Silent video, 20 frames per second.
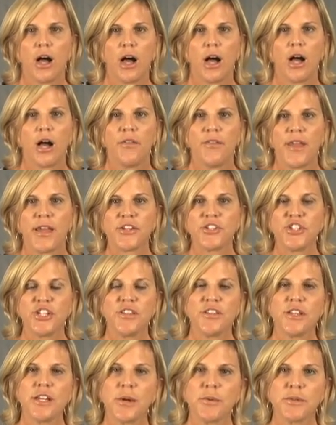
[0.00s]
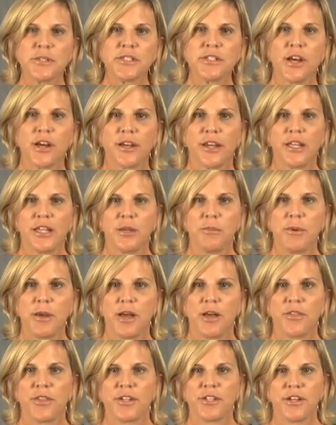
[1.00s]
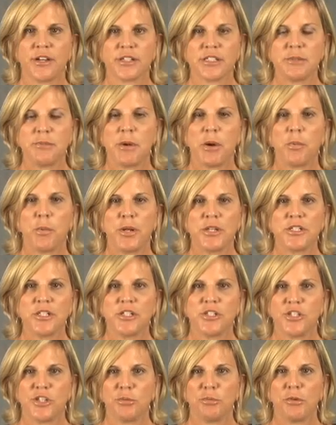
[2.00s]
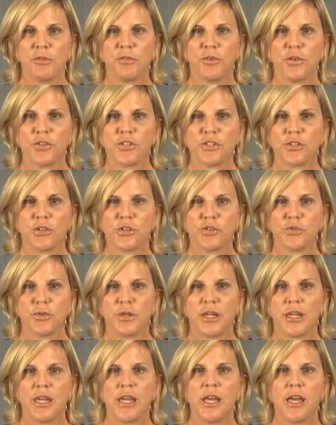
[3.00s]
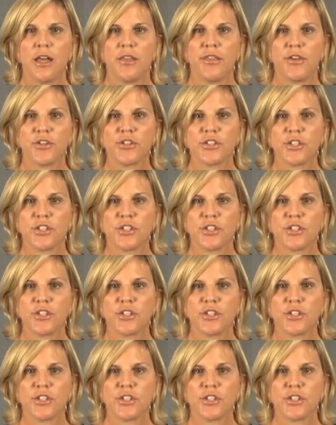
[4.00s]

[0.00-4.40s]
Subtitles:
On that sheet that I was talking about that talks about what to do before surgery, there's